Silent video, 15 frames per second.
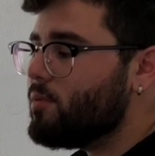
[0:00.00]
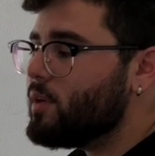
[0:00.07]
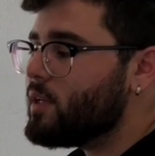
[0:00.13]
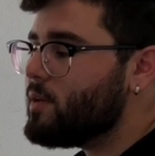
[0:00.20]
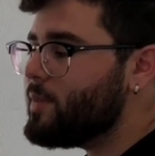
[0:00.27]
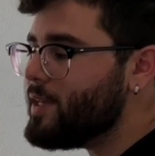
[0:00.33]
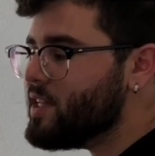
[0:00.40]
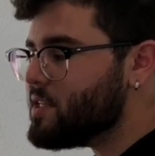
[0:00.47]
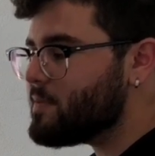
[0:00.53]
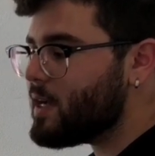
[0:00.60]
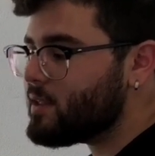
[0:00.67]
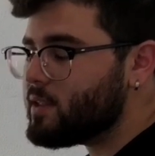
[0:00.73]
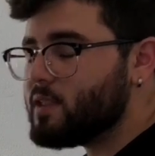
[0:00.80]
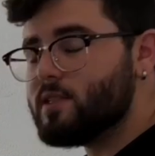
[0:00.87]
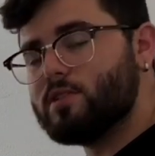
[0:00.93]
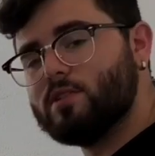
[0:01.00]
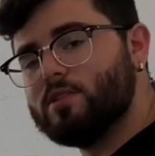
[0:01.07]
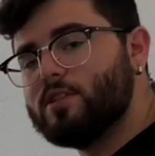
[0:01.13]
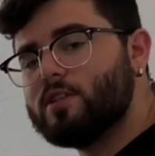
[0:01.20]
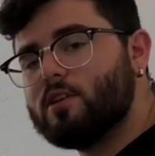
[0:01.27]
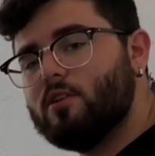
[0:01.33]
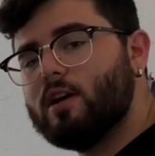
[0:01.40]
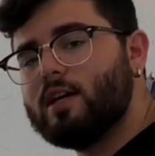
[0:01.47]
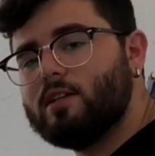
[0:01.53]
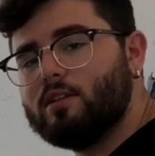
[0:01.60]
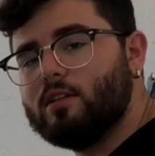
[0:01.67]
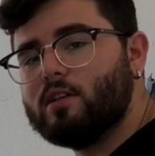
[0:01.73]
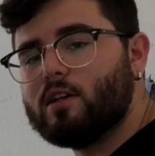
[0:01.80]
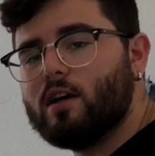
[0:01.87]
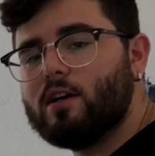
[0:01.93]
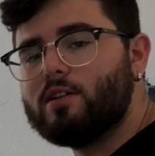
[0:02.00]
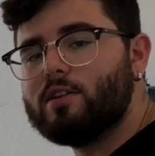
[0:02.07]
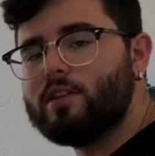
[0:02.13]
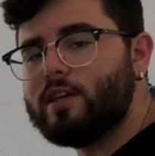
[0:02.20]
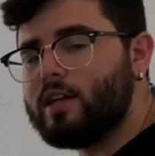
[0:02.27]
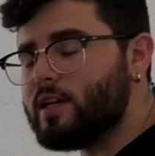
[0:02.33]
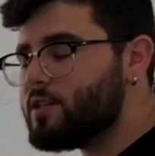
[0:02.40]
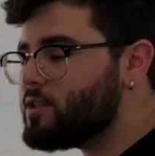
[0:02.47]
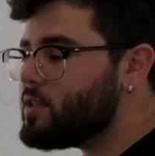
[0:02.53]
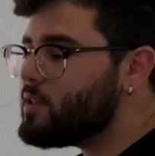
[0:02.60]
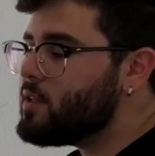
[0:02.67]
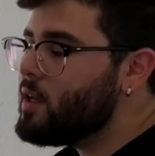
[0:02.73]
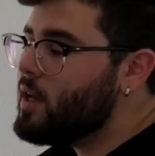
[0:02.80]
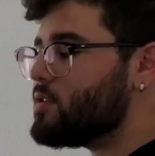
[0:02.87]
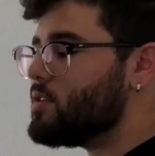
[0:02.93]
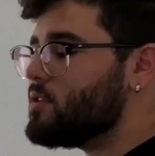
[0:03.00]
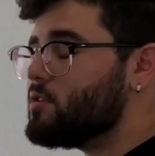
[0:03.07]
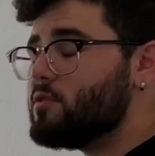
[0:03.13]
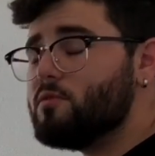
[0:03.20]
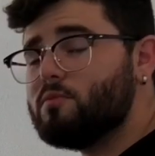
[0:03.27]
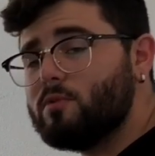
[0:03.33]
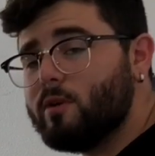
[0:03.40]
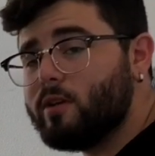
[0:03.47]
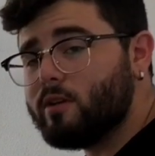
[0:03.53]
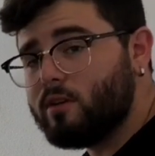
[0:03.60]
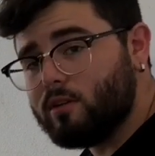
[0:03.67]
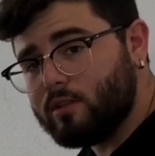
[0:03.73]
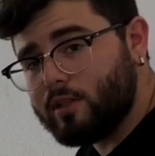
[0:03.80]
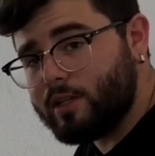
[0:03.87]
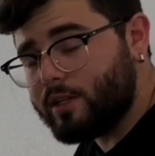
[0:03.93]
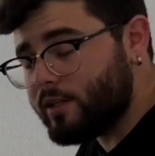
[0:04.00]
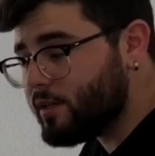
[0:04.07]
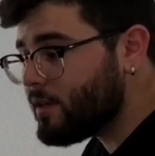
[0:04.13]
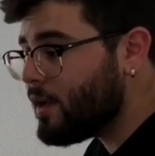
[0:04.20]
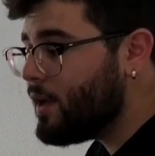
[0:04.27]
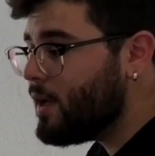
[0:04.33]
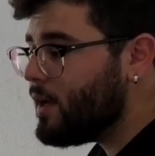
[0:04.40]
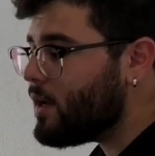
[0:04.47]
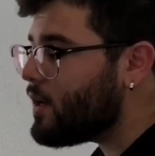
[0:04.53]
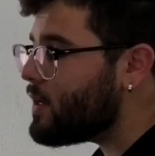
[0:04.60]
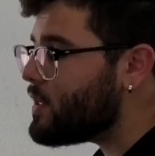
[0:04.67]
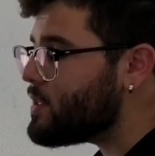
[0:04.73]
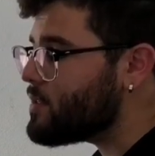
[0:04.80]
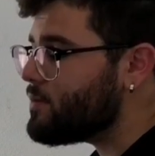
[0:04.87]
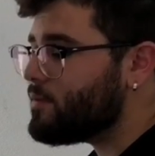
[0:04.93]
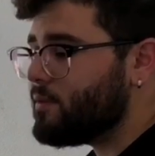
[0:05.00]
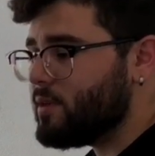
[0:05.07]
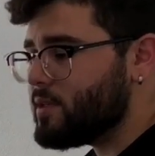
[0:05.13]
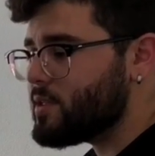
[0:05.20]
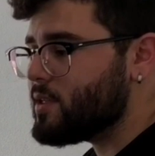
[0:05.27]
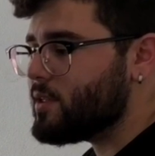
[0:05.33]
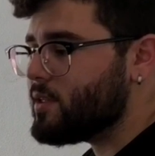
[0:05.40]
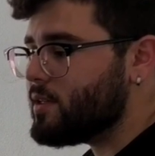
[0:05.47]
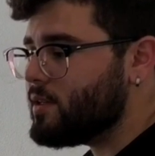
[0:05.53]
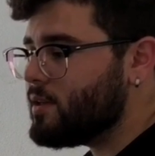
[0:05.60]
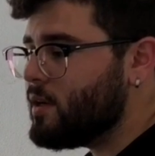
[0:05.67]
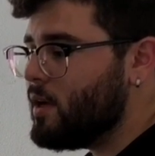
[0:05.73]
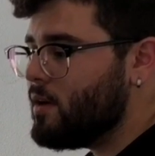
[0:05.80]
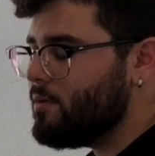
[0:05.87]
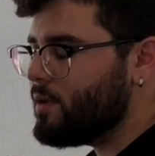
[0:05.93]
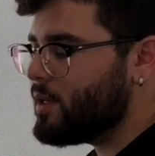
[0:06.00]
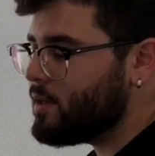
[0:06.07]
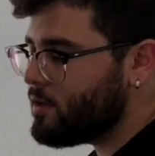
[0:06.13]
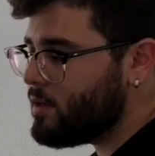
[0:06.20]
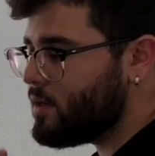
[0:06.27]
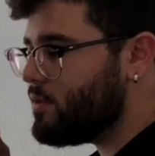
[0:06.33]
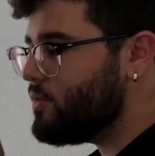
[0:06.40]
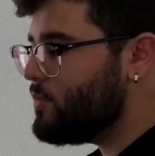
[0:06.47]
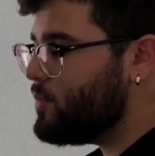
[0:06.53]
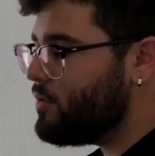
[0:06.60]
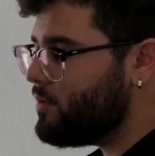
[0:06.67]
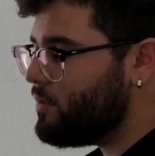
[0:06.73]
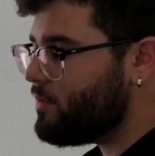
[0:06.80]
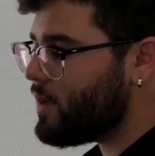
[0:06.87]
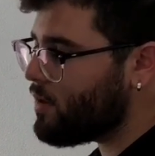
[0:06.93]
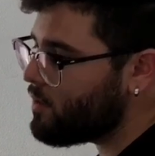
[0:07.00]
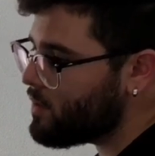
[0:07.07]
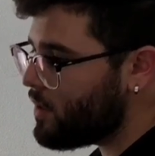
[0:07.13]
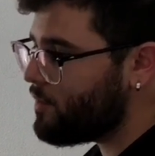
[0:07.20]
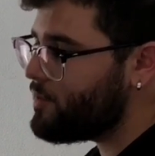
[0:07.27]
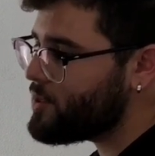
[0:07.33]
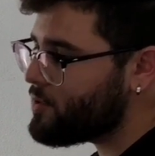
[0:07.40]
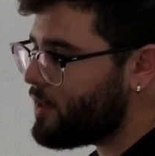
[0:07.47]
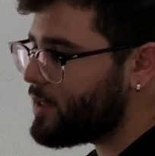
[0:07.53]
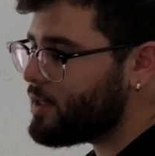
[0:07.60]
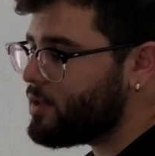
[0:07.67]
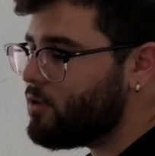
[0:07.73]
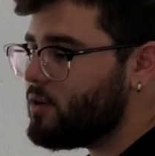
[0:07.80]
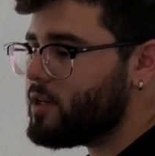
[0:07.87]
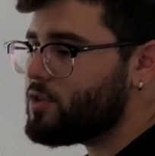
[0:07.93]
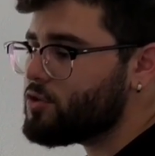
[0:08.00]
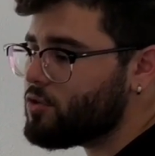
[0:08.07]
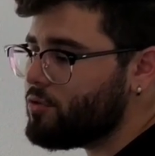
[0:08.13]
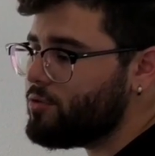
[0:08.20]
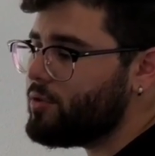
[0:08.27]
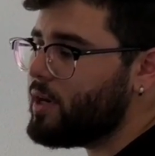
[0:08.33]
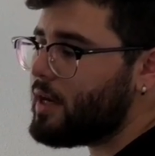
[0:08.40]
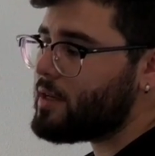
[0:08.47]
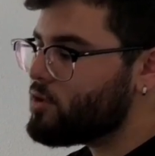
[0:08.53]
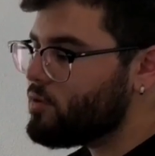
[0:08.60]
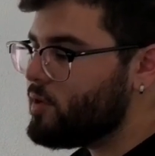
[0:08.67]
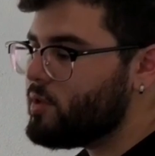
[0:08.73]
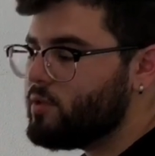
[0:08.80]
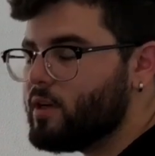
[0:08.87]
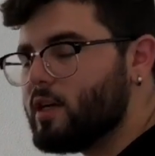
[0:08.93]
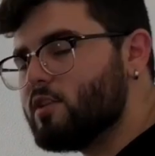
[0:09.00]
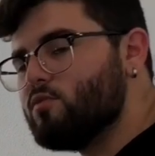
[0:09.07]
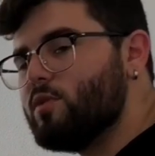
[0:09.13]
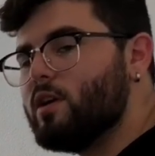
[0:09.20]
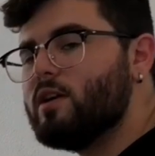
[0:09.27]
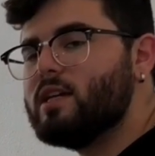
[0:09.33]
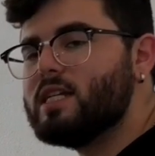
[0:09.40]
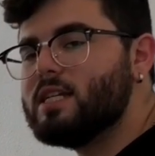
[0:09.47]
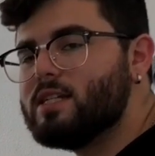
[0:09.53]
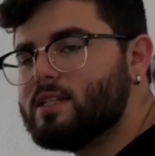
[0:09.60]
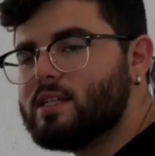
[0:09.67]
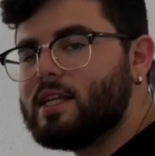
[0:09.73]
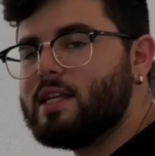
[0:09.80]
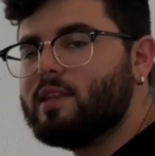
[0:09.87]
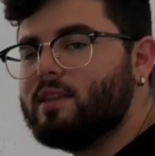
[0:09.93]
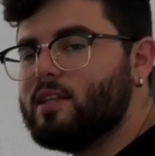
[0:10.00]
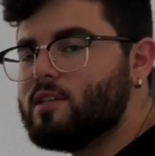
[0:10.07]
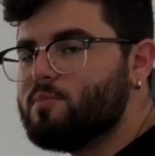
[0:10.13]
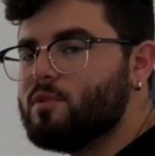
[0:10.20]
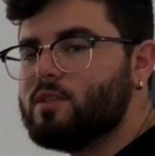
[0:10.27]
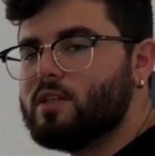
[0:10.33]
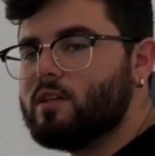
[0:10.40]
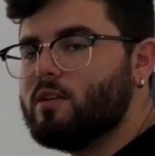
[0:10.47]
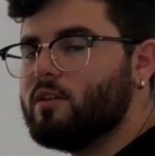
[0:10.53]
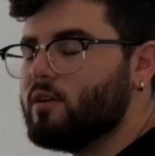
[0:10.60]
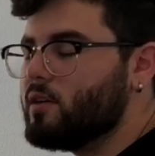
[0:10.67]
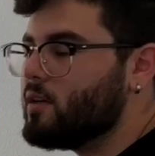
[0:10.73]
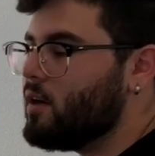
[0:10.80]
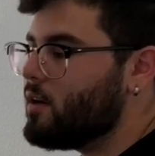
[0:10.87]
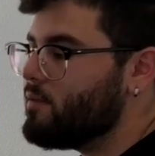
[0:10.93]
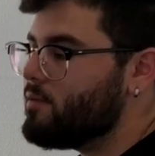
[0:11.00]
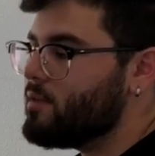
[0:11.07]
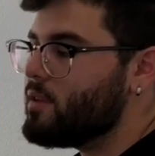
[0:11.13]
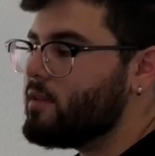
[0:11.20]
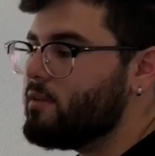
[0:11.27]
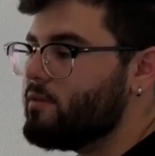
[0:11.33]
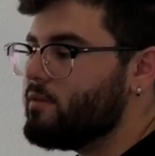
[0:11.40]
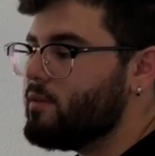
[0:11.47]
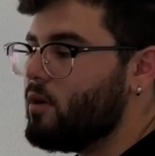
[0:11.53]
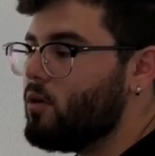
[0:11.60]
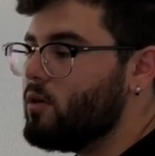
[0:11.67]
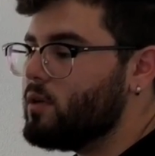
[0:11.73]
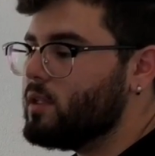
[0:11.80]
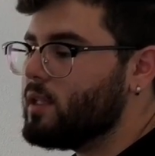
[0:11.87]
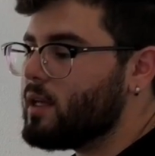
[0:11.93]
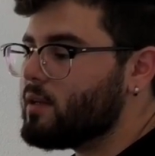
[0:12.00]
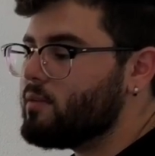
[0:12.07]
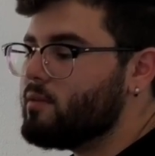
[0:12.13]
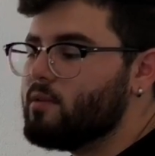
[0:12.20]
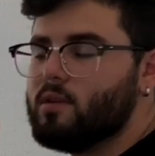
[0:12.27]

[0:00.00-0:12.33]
going to be expecting is to just go ahead and look under the engine. It's a 2.0 liter. It is a 4-cylinder. We're going to go ahead and remove the valve cover so I can go ahead and showing you guys where it is in this particular car for the oil line.